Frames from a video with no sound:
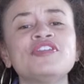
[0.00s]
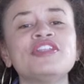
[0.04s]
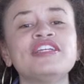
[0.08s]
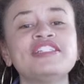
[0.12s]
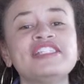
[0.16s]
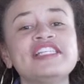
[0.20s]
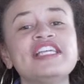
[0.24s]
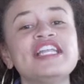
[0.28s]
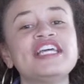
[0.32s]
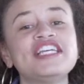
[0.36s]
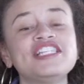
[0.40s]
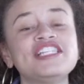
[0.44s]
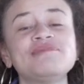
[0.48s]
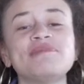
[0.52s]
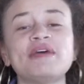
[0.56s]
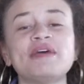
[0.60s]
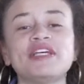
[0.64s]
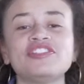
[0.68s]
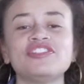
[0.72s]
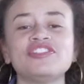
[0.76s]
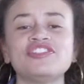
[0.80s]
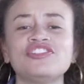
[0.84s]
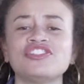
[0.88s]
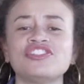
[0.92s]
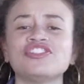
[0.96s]
that today's
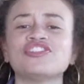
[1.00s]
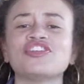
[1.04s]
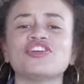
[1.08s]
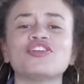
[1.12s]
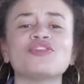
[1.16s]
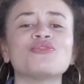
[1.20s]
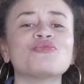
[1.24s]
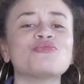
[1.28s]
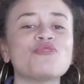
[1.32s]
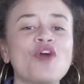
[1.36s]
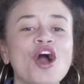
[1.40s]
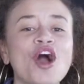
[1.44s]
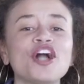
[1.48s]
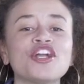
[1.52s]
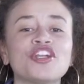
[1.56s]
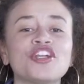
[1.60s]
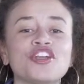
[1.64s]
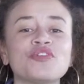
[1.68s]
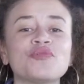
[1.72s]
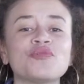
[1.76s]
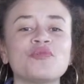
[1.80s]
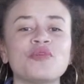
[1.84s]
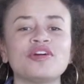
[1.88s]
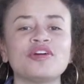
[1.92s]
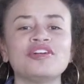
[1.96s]
message is going to
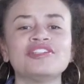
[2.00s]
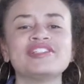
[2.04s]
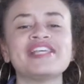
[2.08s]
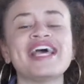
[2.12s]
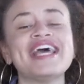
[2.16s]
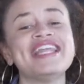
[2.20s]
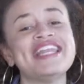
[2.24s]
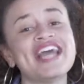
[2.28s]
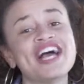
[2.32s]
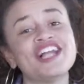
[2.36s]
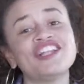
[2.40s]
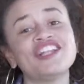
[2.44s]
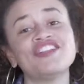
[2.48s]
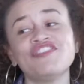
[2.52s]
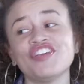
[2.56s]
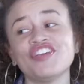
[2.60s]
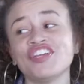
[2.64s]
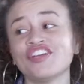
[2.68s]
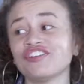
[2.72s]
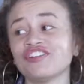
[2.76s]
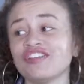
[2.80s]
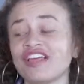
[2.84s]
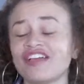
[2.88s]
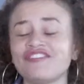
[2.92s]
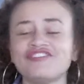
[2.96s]
rock your world and
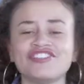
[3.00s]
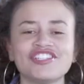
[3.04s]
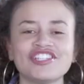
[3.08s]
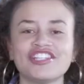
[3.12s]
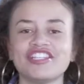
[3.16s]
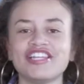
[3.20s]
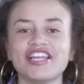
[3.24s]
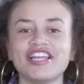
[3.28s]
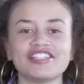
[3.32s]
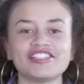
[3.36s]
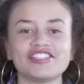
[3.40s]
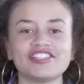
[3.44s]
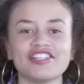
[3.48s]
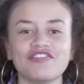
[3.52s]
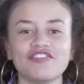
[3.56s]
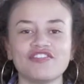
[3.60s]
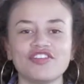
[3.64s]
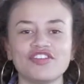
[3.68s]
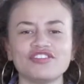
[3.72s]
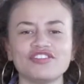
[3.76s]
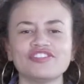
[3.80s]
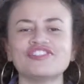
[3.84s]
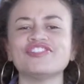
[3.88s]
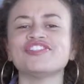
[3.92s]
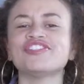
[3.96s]
elevate your life to the next
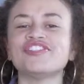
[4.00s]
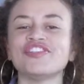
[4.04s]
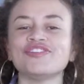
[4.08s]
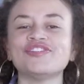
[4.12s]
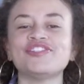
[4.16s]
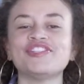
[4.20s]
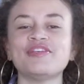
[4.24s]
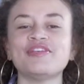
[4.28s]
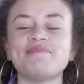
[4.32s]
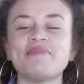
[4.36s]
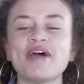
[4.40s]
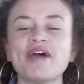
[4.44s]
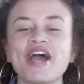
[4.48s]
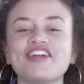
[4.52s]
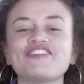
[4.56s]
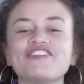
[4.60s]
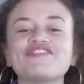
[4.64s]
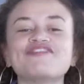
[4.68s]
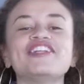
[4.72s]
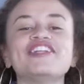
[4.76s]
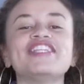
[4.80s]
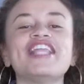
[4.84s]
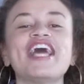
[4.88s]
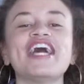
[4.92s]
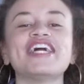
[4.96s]
level. So sit back,
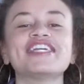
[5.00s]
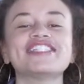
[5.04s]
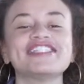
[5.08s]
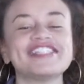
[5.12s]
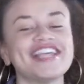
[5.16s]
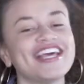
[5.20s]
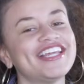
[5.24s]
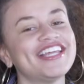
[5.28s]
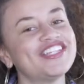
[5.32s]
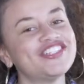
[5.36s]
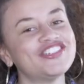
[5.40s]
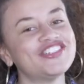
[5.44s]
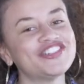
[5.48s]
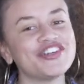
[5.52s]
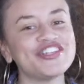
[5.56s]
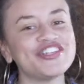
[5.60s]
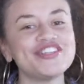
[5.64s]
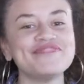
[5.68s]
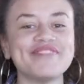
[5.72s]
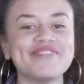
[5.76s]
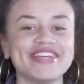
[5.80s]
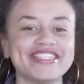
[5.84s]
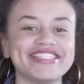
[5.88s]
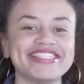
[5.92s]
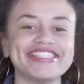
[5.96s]
relax, and
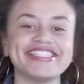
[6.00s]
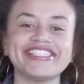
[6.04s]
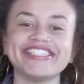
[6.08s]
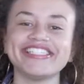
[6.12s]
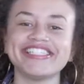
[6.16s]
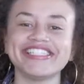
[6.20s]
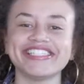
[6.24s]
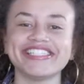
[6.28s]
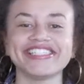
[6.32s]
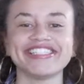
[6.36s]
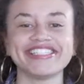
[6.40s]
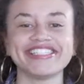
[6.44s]
enjoy the message.